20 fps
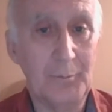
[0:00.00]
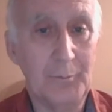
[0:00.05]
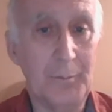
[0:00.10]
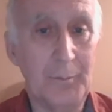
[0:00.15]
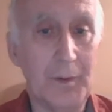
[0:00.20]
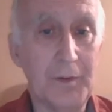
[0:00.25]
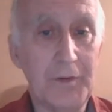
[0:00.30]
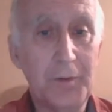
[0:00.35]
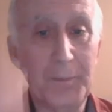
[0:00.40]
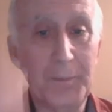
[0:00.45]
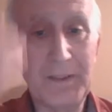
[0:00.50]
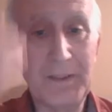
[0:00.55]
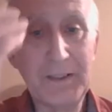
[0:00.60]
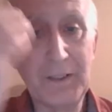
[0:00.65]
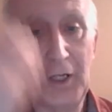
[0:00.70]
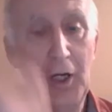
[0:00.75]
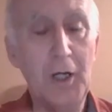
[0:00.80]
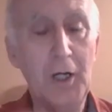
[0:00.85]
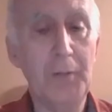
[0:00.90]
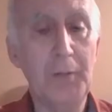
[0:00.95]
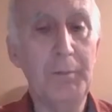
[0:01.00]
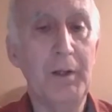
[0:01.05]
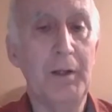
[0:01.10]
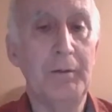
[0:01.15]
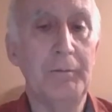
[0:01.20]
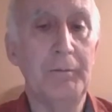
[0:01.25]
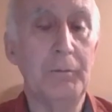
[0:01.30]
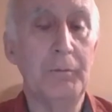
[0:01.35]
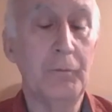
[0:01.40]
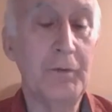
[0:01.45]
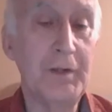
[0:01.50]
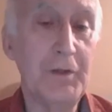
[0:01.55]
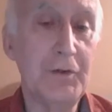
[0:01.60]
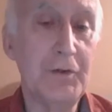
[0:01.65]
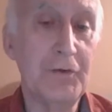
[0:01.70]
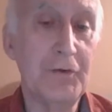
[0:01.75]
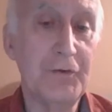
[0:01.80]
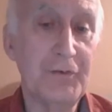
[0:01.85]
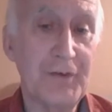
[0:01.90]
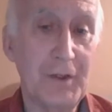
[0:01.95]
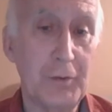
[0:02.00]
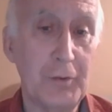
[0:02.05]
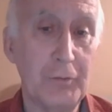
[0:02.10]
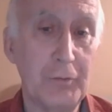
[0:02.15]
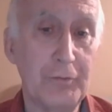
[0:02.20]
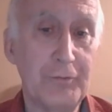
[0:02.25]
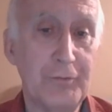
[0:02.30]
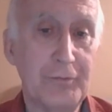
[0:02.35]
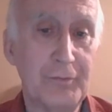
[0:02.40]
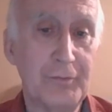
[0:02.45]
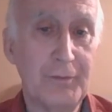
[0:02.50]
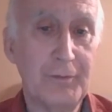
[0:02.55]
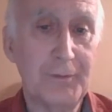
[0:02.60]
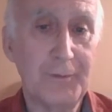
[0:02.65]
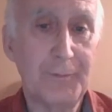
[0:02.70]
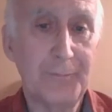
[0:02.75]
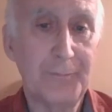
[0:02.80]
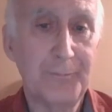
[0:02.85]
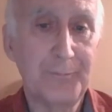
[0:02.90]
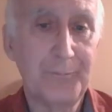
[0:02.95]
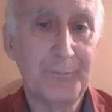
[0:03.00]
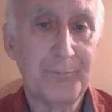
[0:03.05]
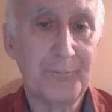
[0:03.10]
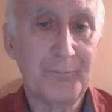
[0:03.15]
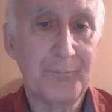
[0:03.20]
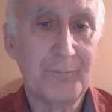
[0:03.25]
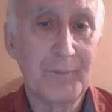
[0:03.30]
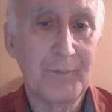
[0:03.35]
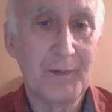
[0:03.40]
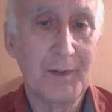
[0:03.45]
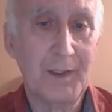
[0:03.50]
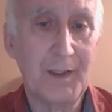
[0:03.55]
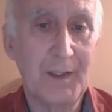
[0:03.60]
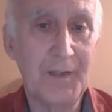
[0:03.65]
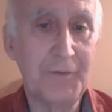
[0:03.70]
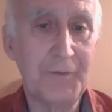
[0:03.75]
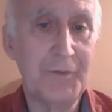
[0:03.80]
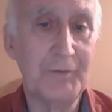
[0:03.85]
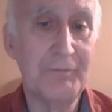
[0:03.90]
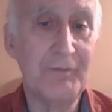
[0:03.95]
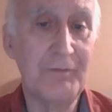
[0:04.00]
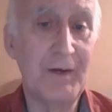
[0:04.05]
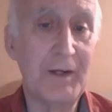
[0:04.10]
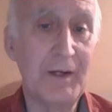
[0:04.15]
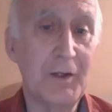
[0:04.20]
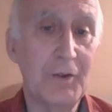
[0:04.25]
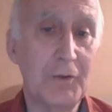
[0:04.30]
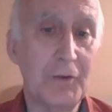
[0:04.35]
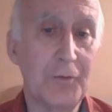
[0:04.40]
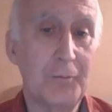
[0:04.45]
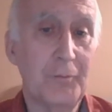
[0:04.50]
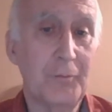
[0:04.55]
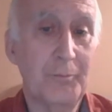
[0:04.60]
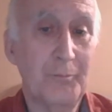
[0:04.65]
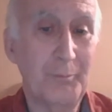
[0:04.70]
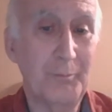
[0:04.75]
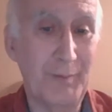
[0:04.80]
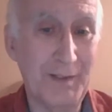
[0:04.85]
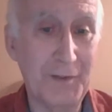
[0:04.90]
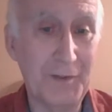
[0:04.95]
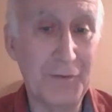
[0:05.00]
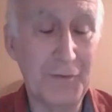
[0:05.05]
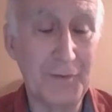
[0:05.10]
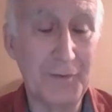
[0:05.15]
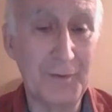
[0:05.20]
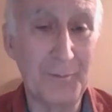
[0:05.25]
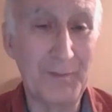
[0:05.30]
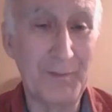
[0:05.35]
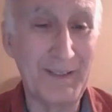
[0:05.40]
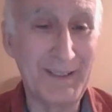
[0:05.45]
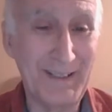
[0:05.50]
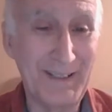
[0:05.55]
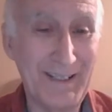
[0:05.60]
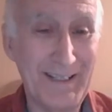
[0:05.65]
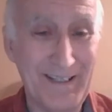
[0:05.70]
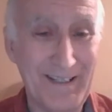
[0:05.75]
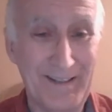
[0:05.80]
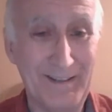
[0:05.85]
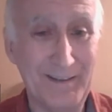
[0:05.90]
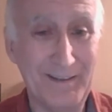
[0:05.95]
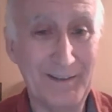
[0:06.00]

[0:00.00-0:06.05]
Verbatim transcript: But to be calm uh, within yourself is a very good place to begin.